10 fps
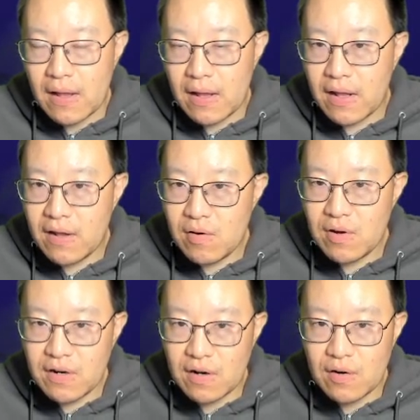Here
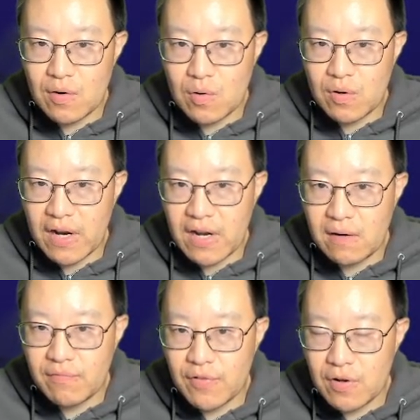is a little
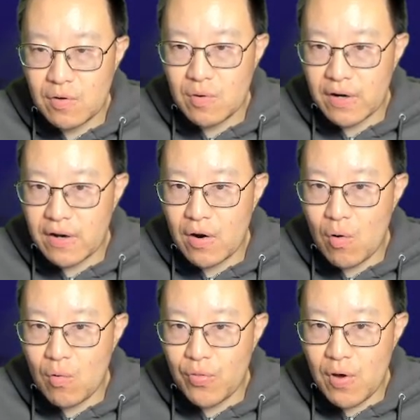thing for you is that
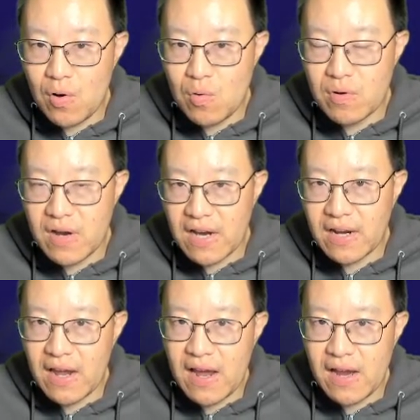although
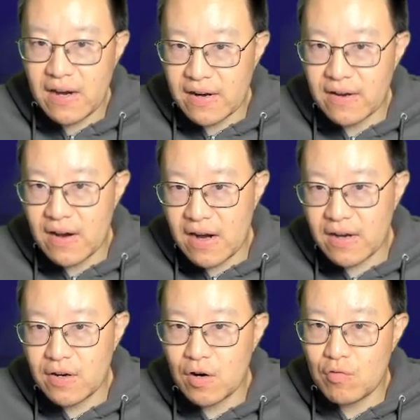Netcat is not
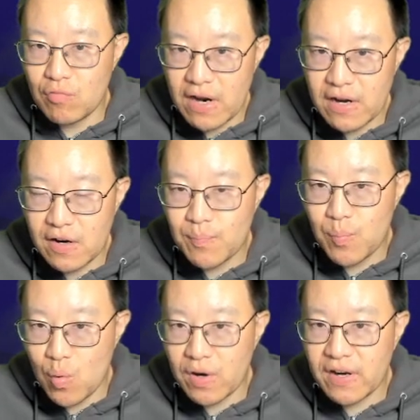the greatest
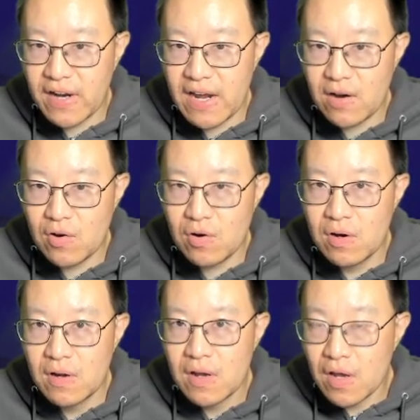port scanner,
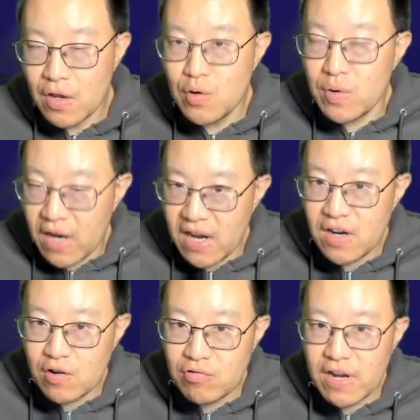you can
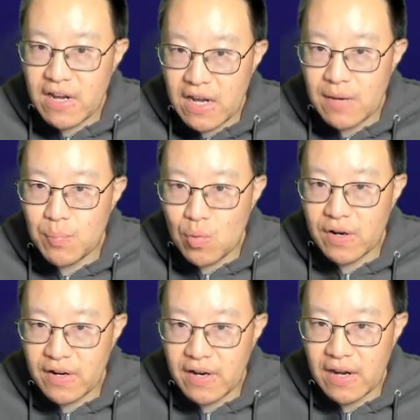create a port
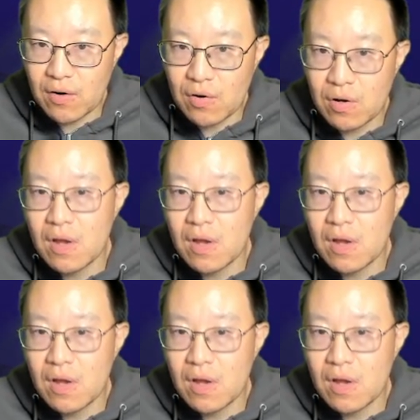scanner